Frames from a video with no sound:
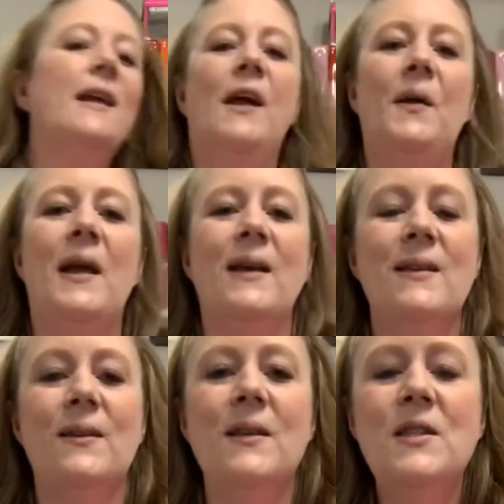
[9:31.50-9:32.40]
Okay,
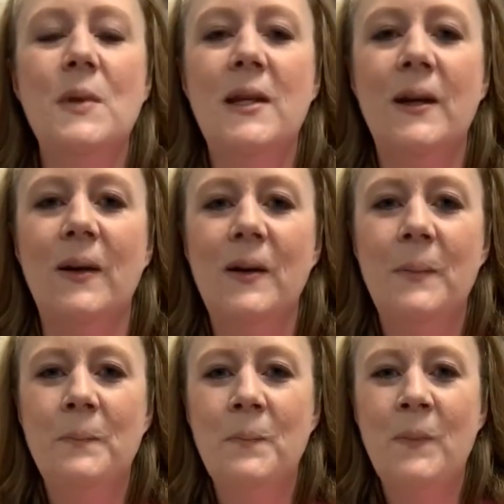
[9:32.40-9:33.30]
so this one here,
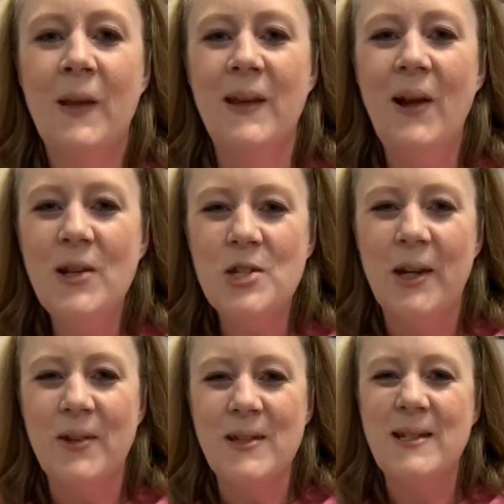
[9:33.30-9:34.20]

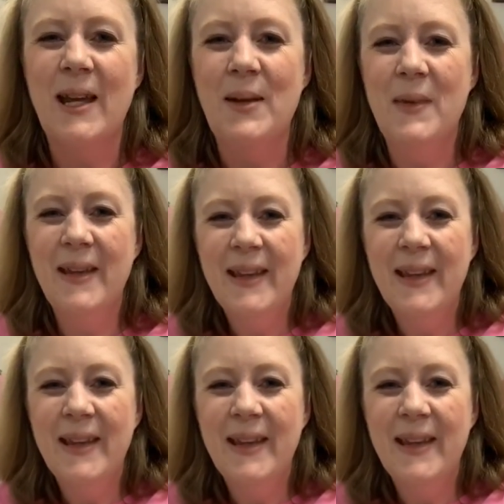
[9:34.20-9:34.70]
non-shaker this time.